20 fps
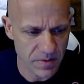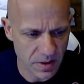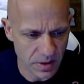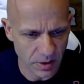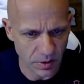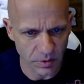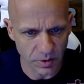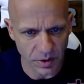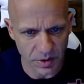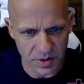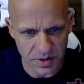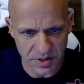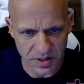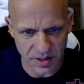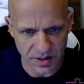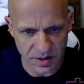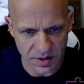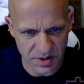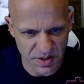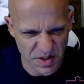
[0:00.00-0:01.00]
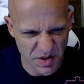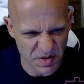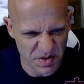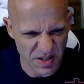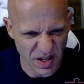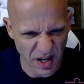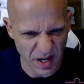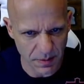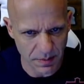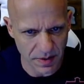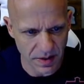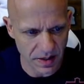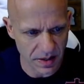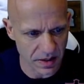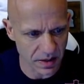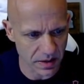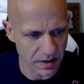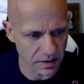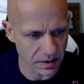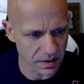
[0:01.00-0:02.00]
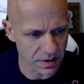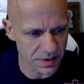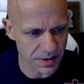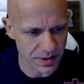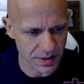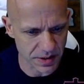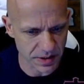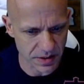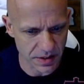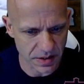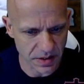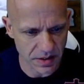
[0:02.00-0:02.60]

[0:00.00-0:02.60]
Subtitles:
You'll notice that there's no typing in Clojure.